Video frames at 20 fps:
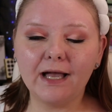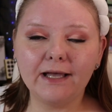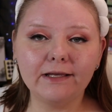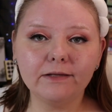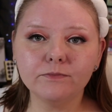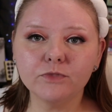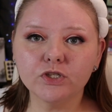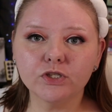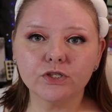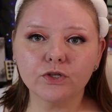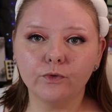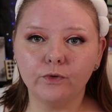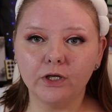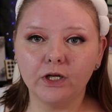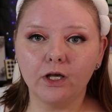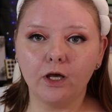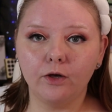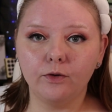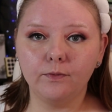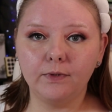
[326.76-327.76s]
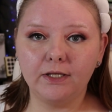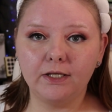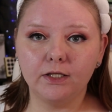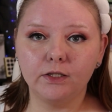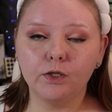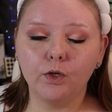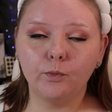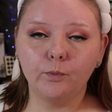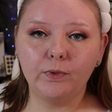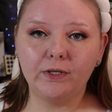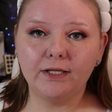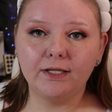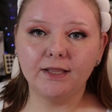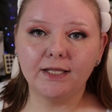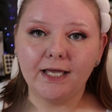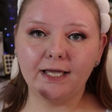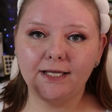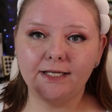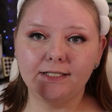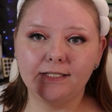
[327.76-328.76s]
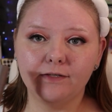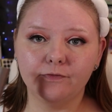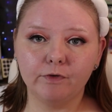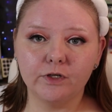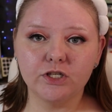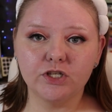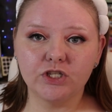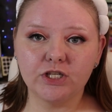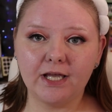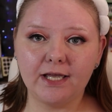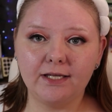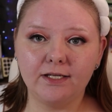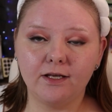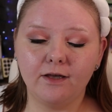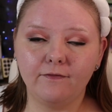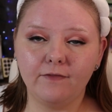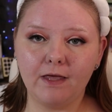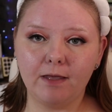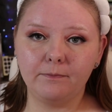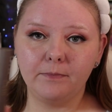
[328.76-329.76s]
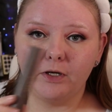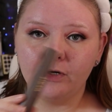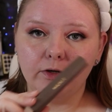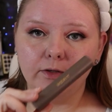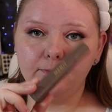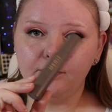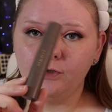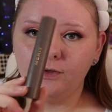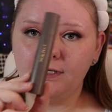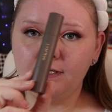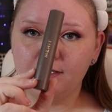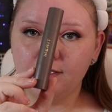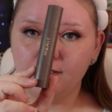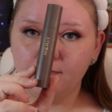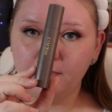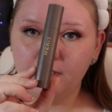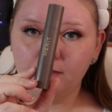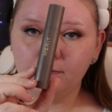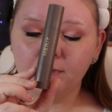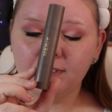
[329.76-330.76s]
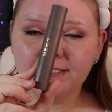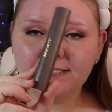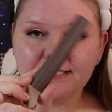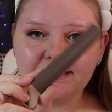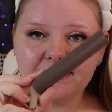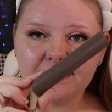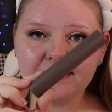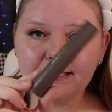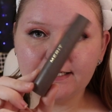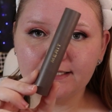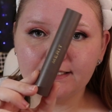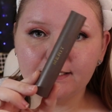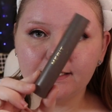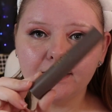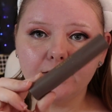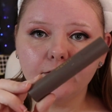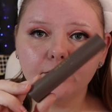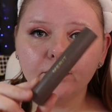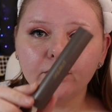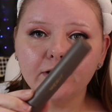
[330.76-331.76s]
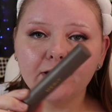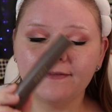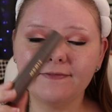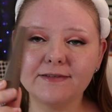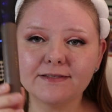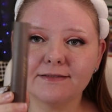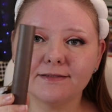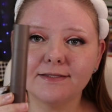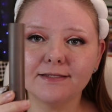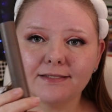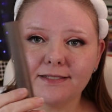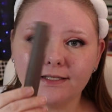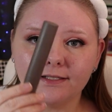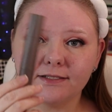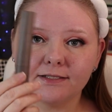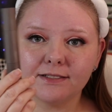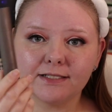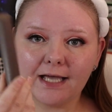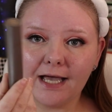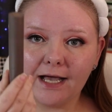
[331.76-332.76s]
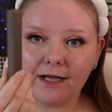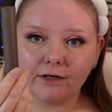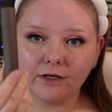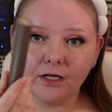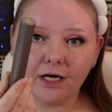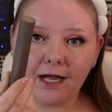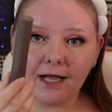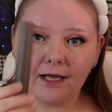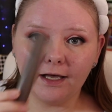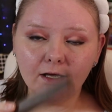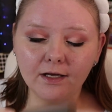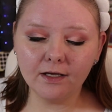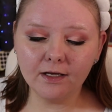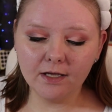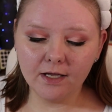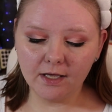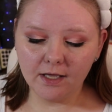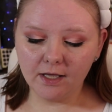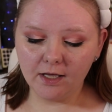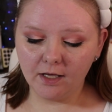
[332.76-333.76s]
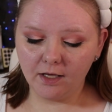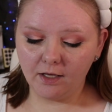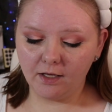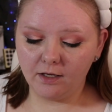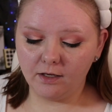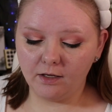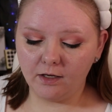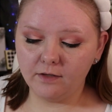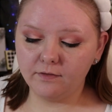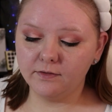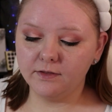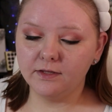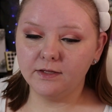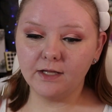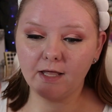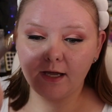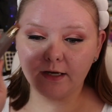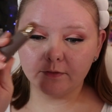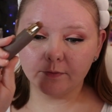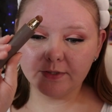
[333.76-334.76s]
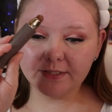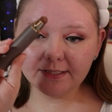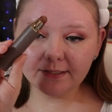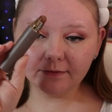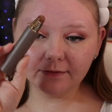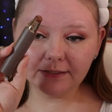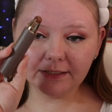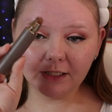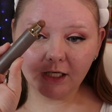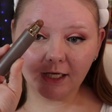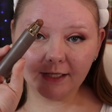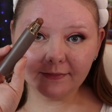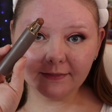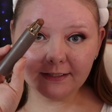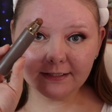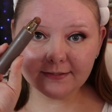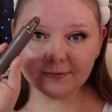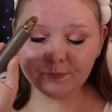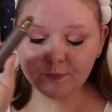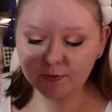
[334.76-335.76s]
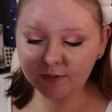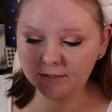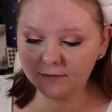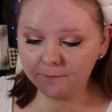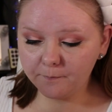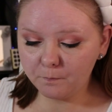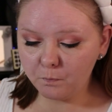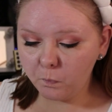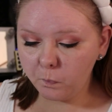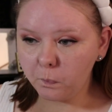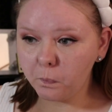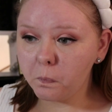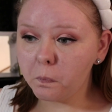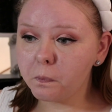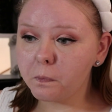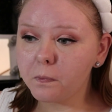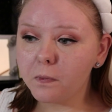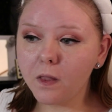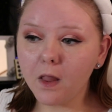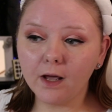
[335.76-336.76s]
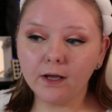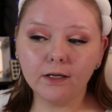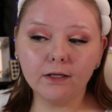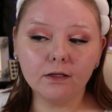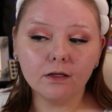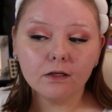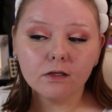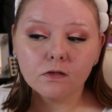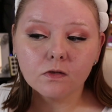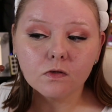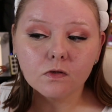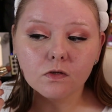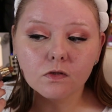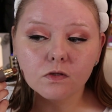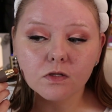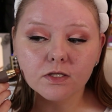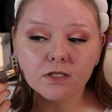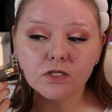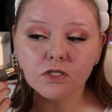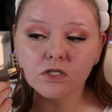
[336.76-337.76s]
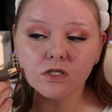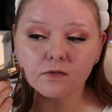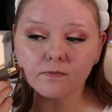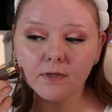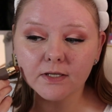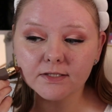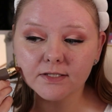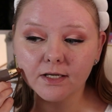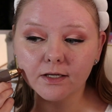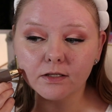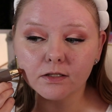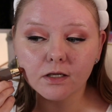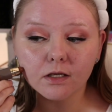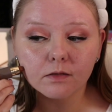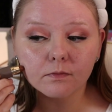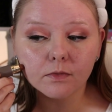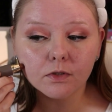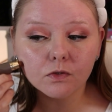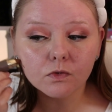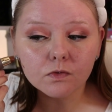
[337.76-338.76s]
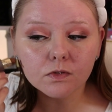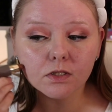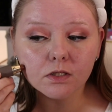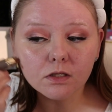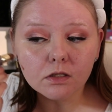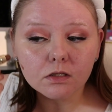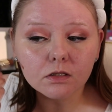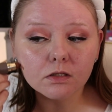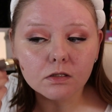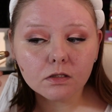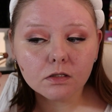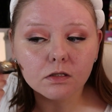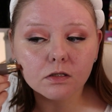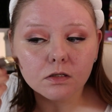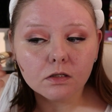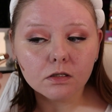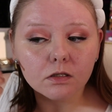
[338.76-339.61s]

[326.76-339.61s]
I am just going to go in with a different shade of that Merit Beauty, the Minimalist Stick here. And this one's in Tiger Eye. I, I recently got this one. And this is just my second time using it.